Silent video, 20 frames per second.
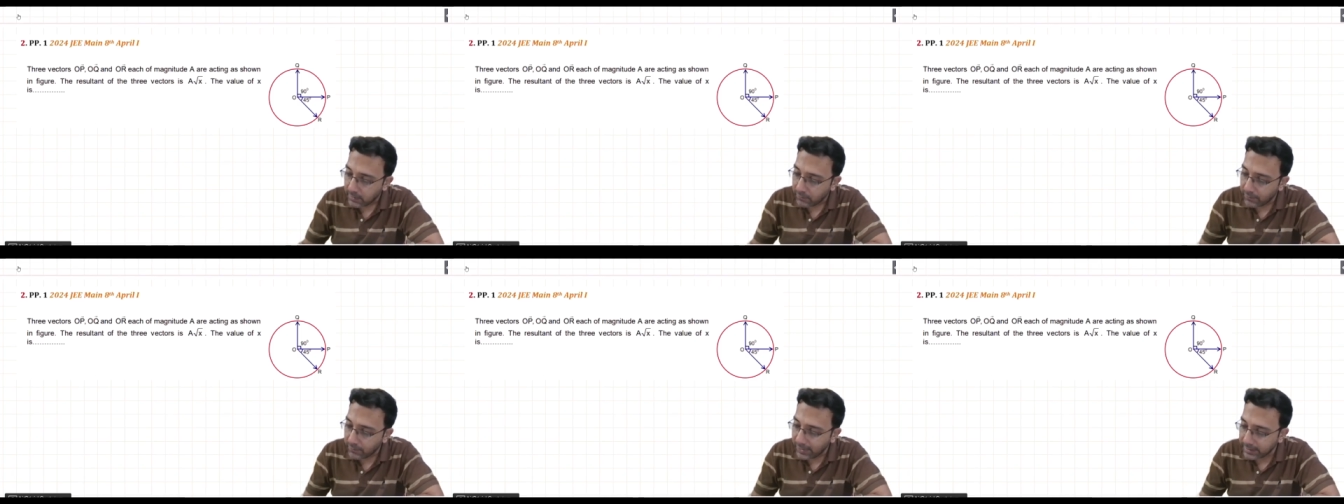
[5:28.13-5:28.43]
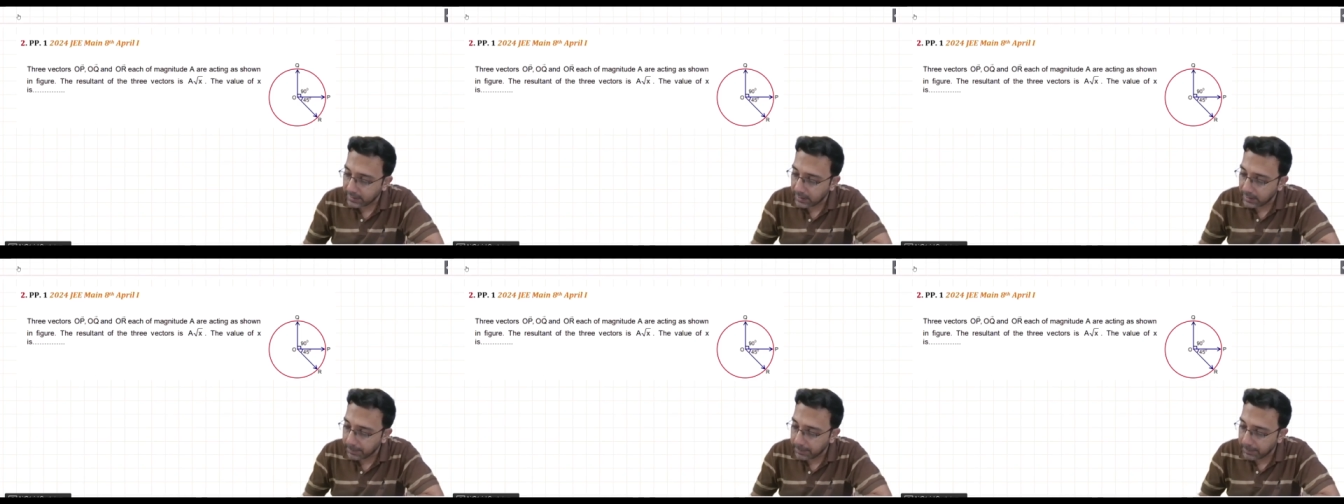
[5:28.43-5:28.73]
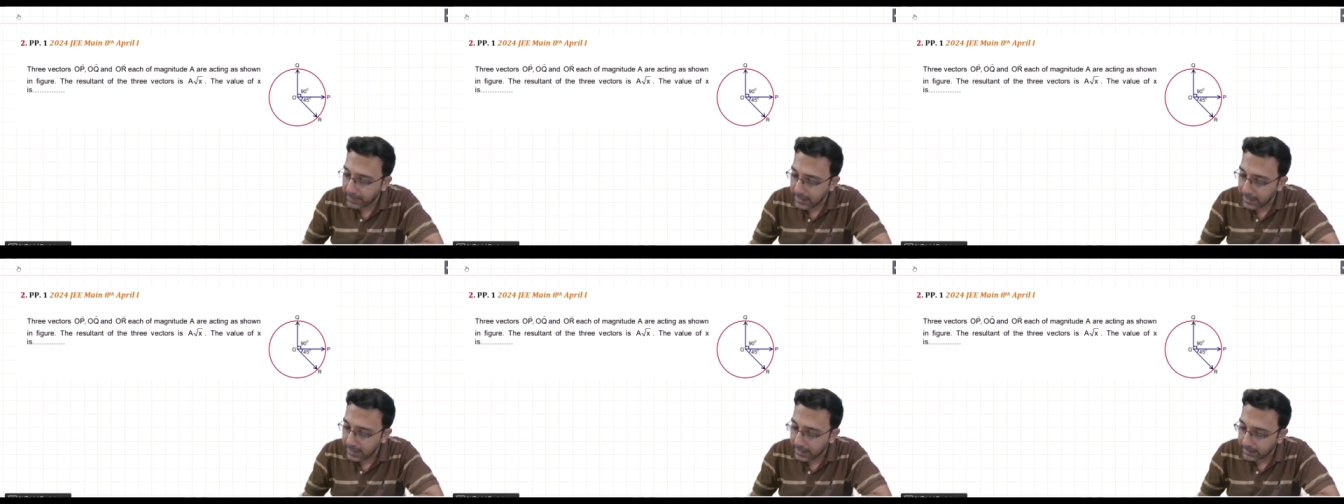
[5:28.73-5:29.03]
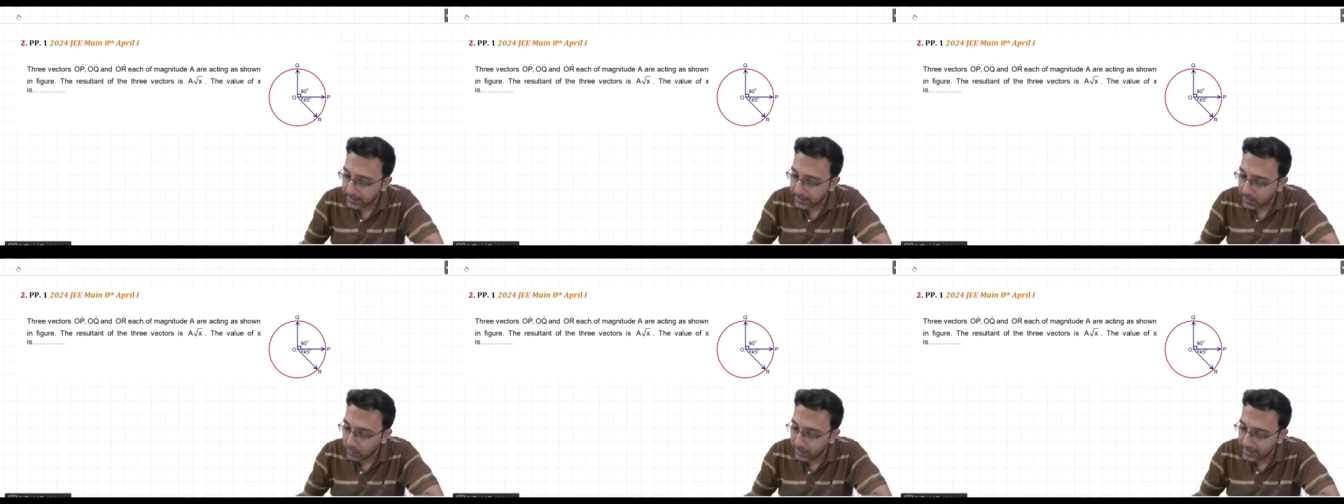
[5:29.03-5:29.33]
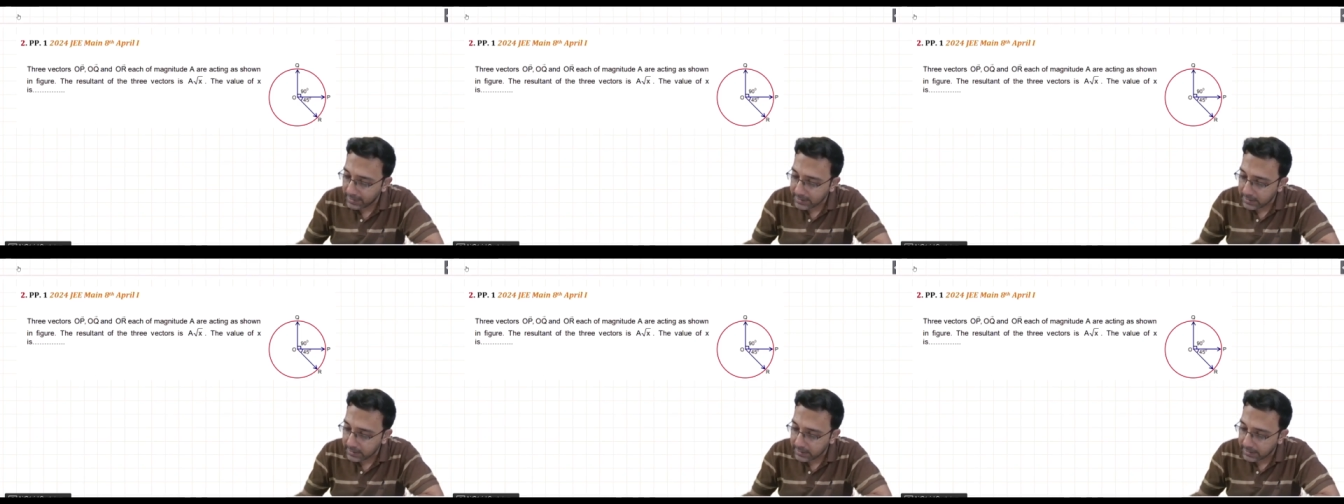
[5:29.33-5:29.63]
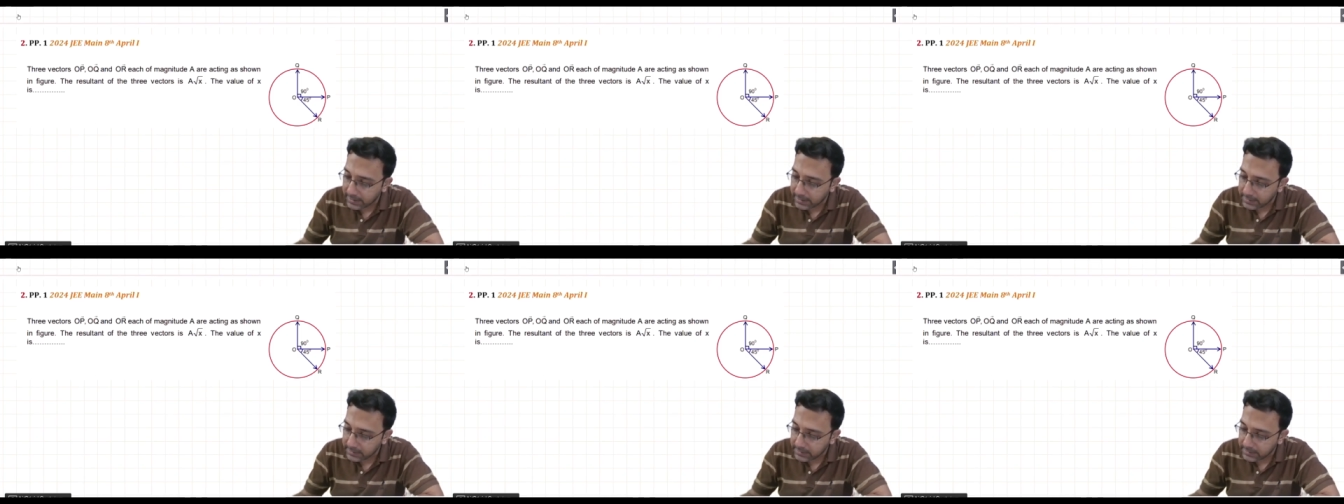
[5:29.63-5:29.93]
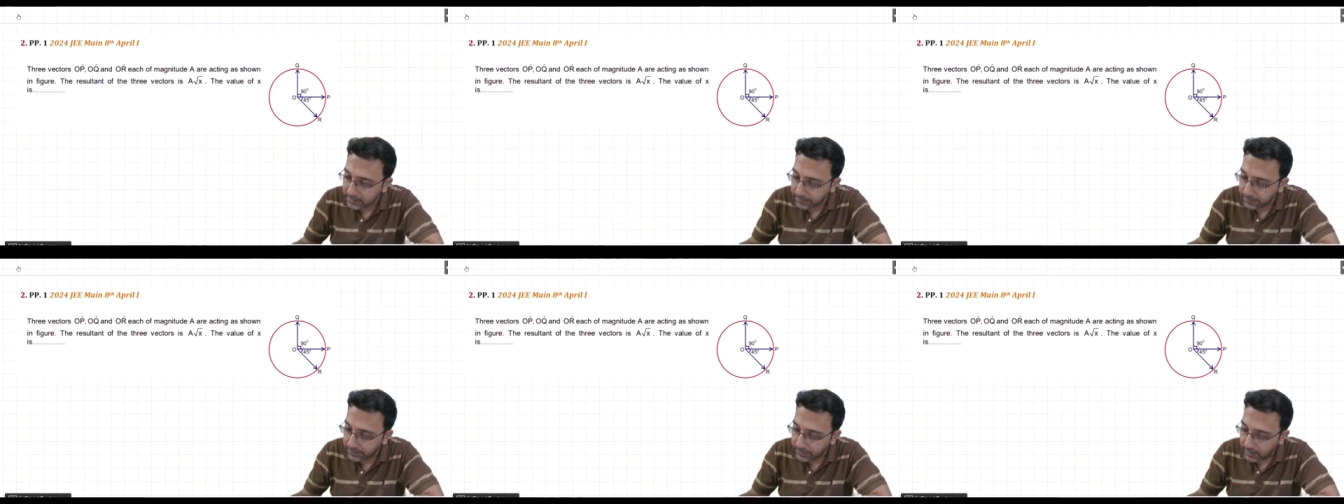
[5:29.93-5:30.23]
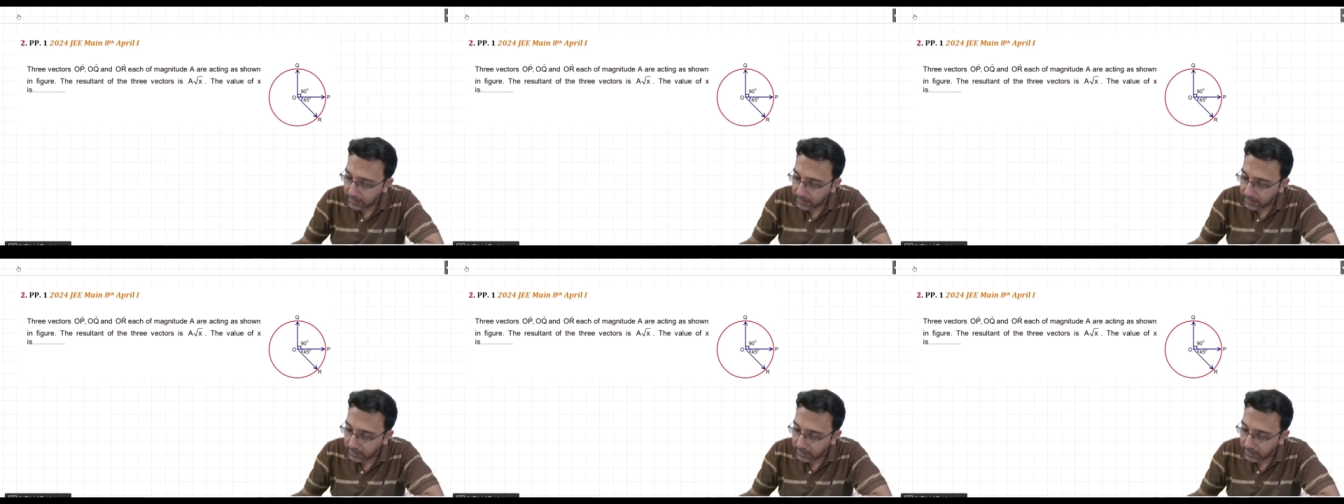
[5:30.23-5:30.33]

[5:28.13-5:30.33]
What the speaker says: Vector P and Q resultant.